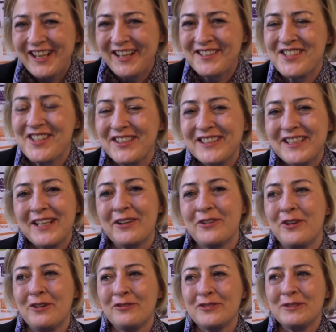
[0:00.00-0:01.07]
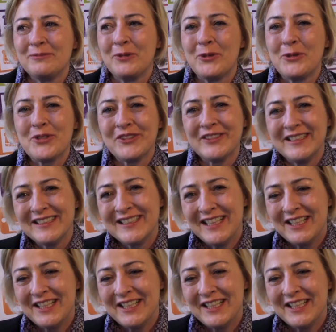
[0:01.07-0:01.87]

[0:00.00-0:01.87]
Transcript: and take care of emerging